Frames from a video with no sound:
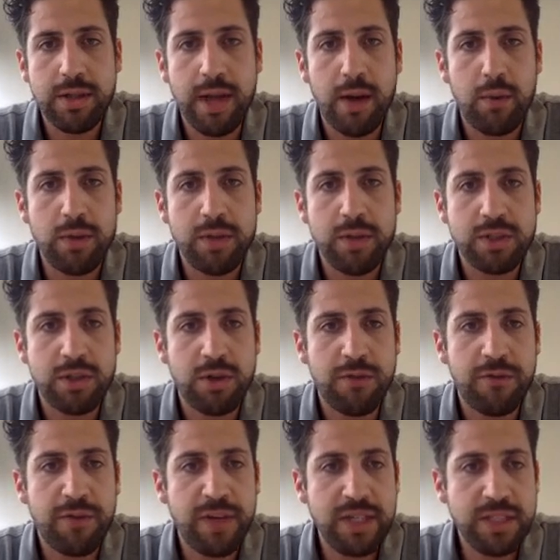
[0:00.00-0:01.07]
our
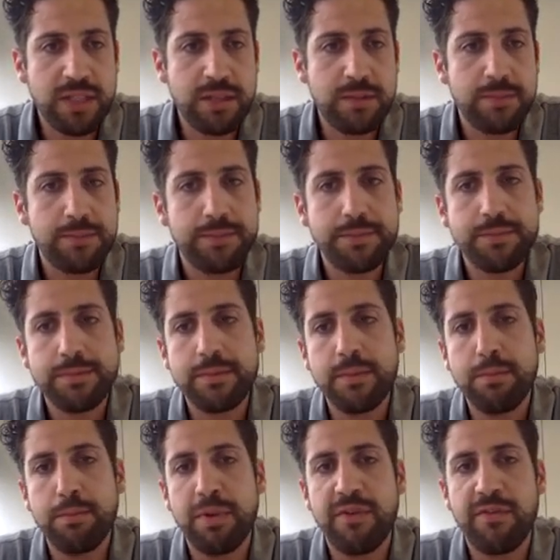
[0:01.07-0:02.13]
surface
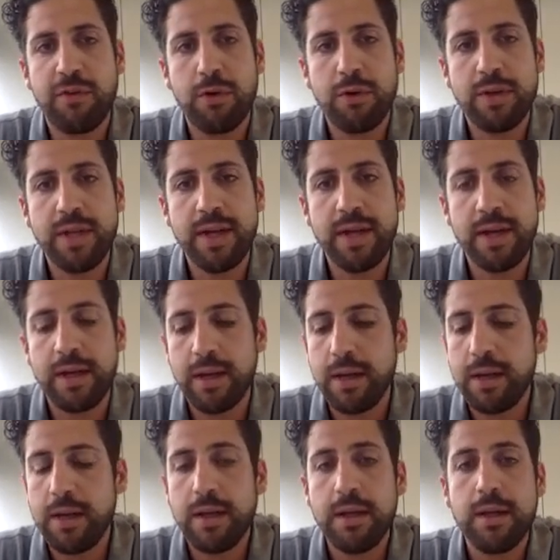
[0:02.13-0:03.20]
before the
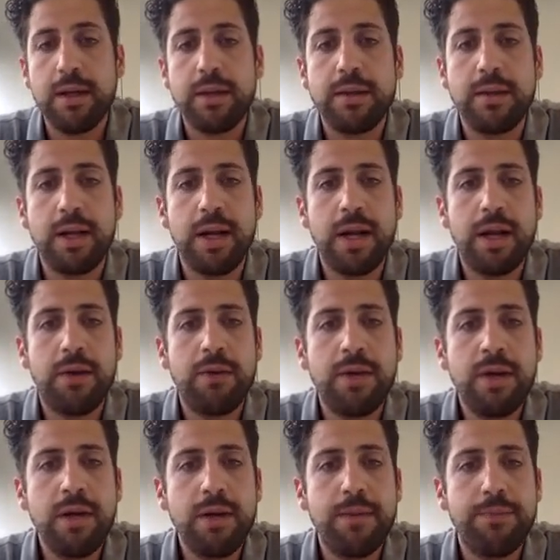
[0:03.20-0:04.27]

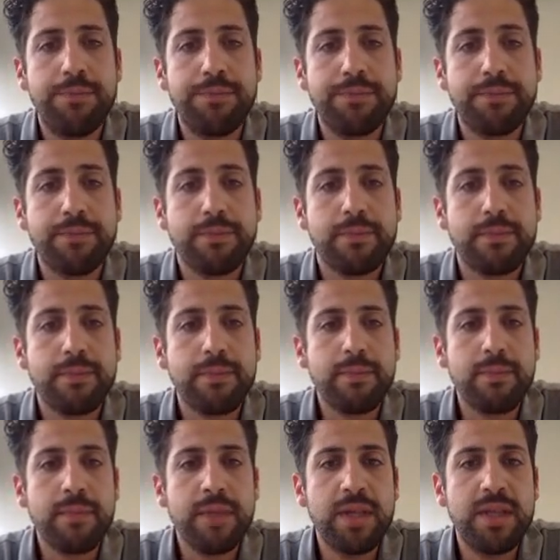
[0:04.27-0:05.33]
layering.
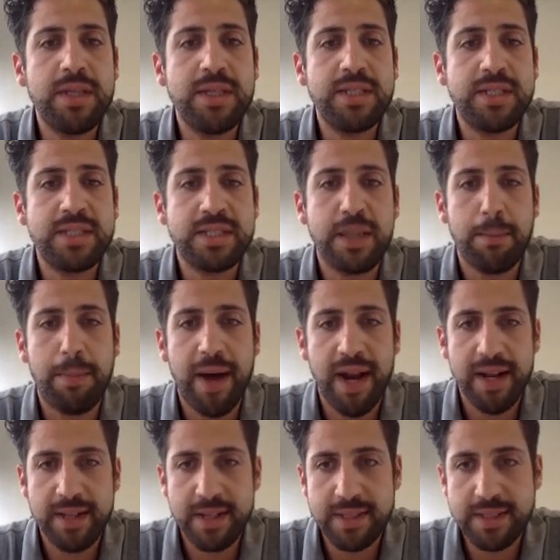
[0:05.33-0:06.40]
This is the
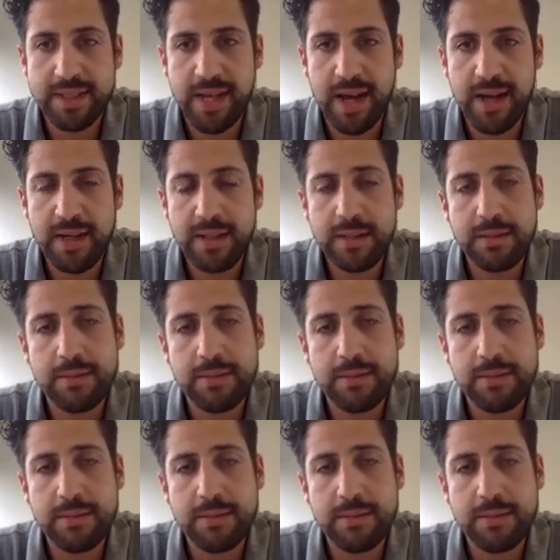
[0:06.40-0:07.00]
palatal side.